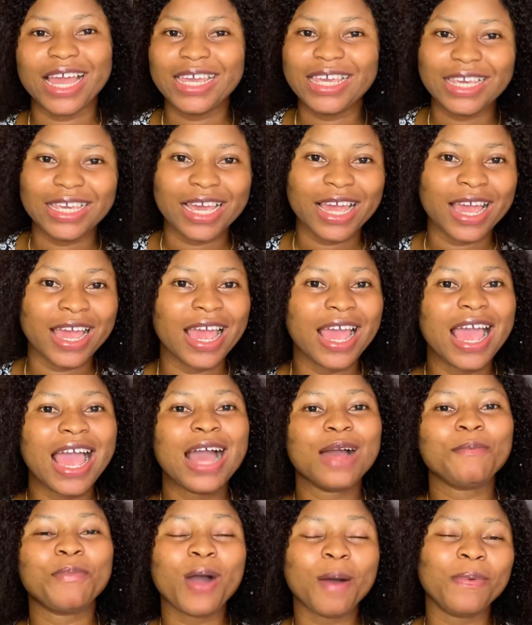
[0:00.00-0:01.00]
here,
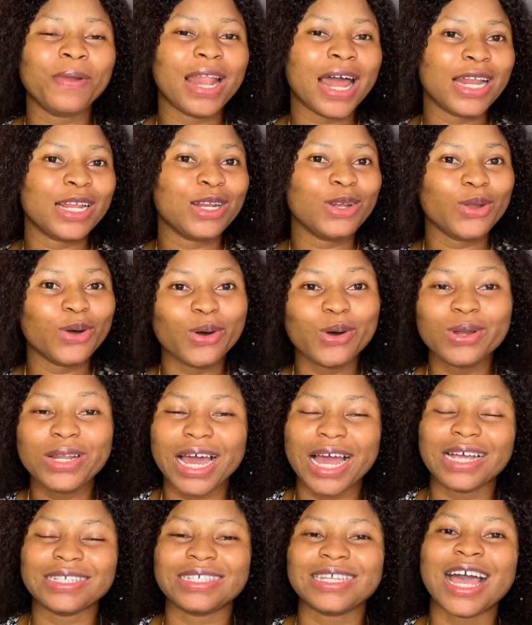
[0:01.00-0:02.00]
popularly known
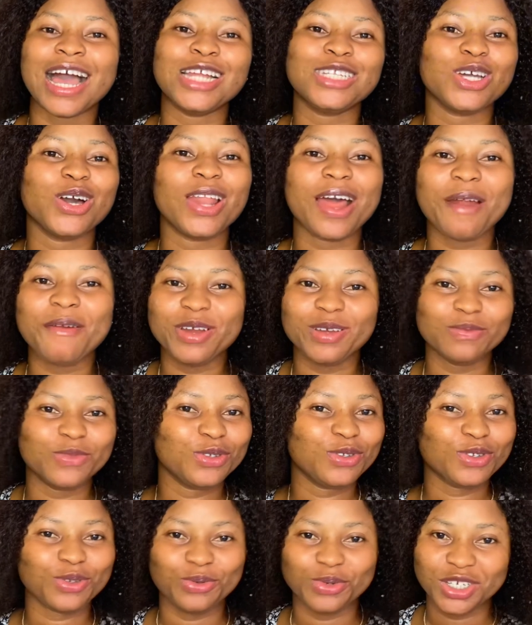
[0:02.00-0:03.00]
as Adeola
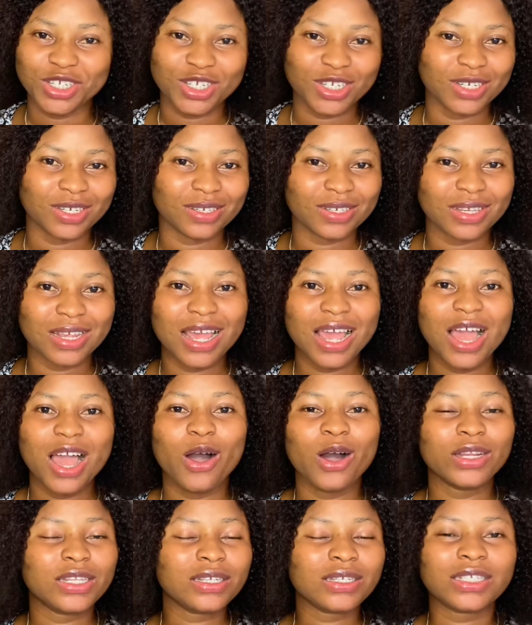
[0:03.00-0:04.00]
Remote Riches.
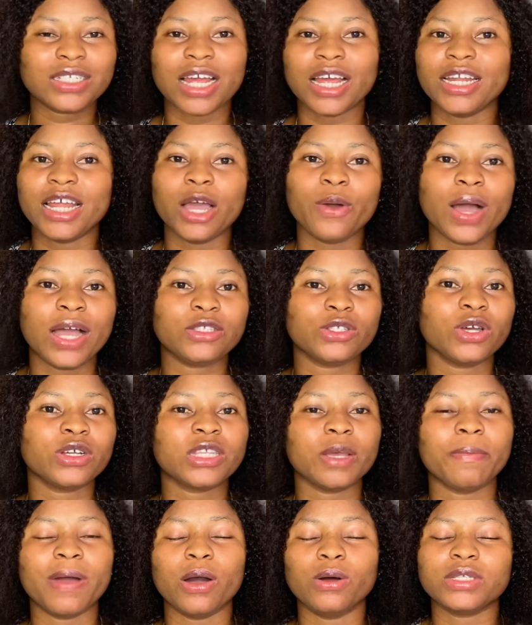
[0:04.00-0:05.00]
On this channel, I
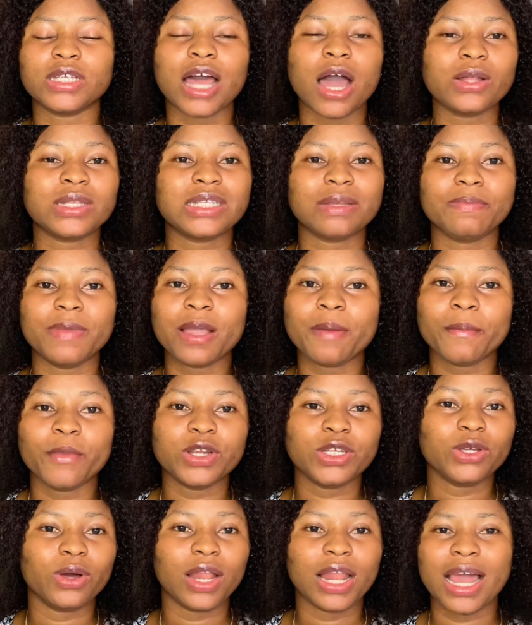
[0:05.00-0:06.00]
talked about how to make
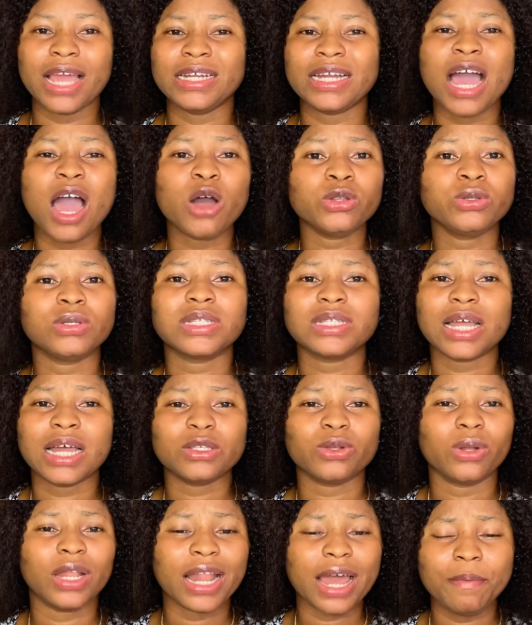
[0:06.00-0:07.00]
money online, how to
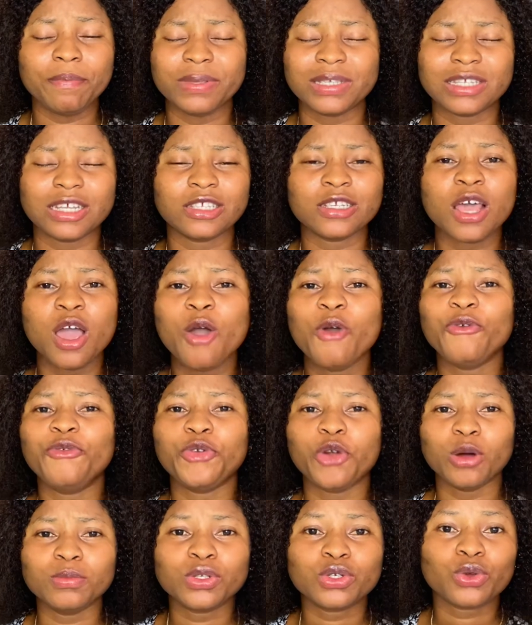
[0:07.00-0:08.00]
start online business
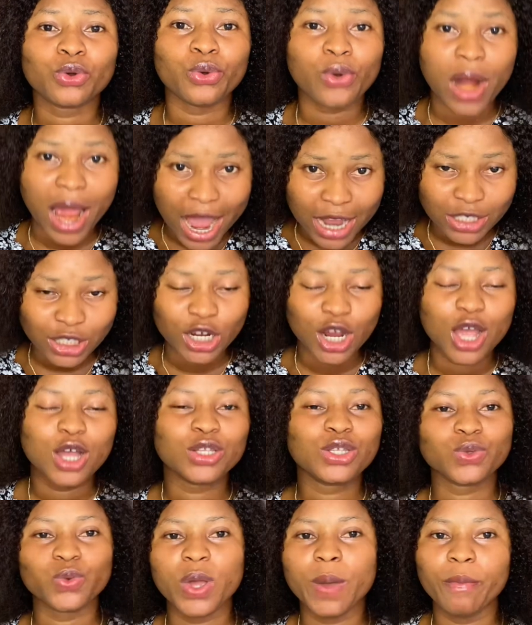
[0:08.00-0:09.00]
from scratch
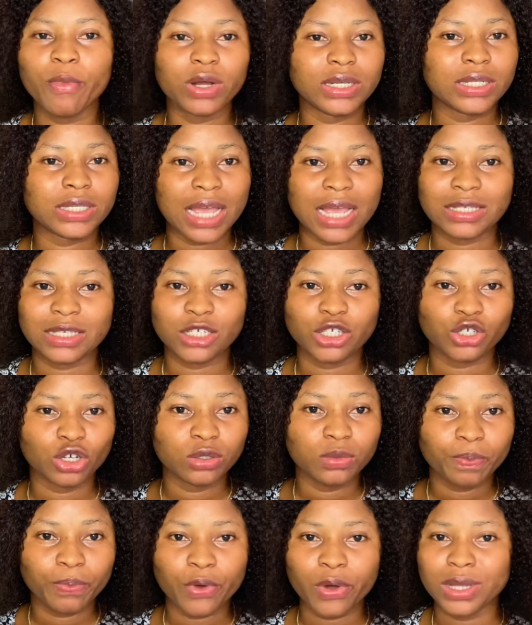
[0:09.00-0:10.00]
to a
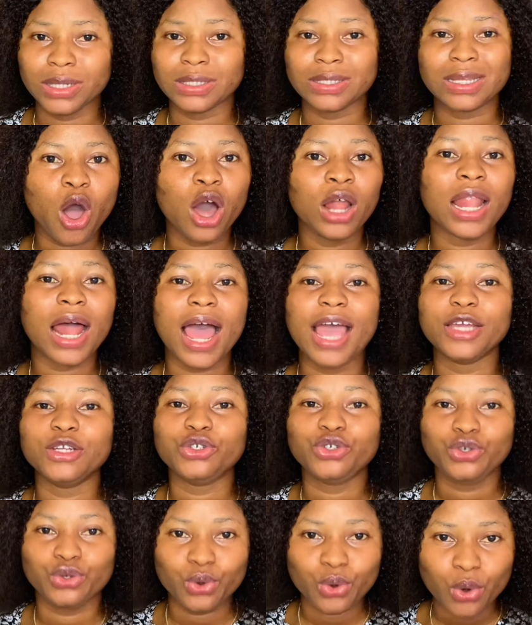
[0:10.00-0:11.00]
monetization point. All I
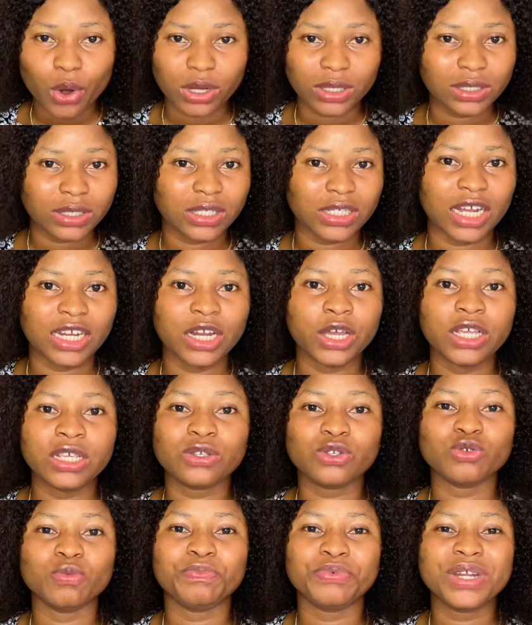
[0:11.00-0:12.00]
do on this channel
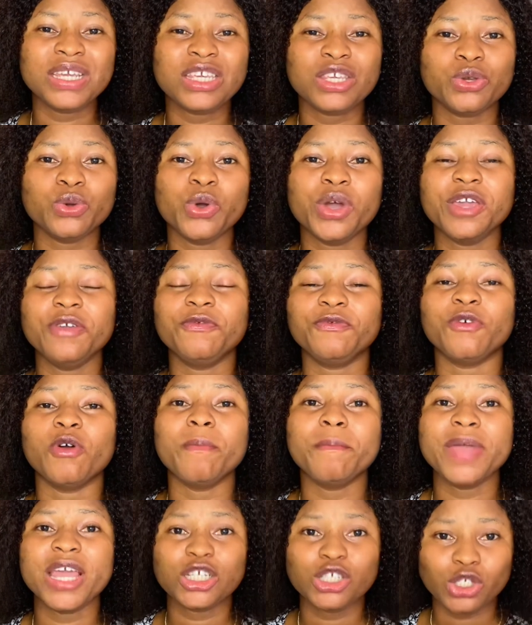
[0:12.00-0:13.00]
is to bring you
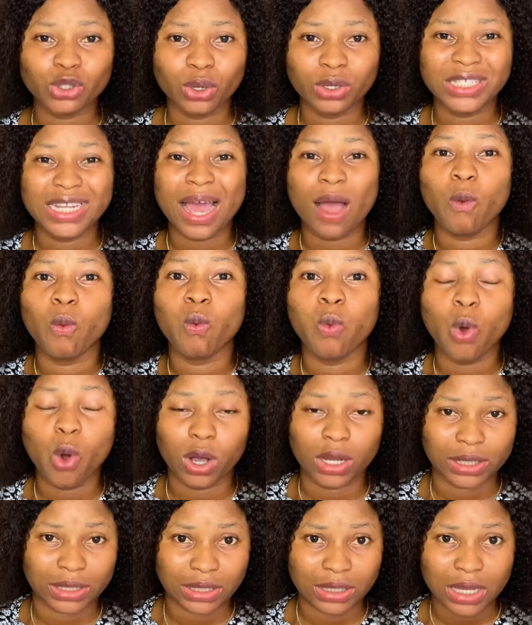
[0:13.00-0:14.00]
information that
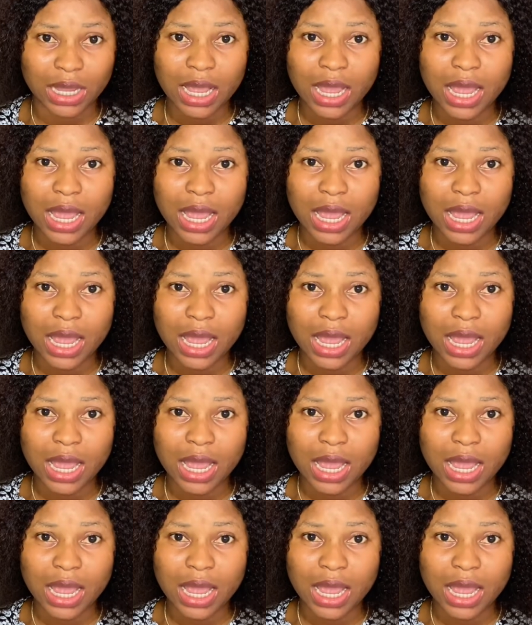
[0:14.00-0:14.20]
works,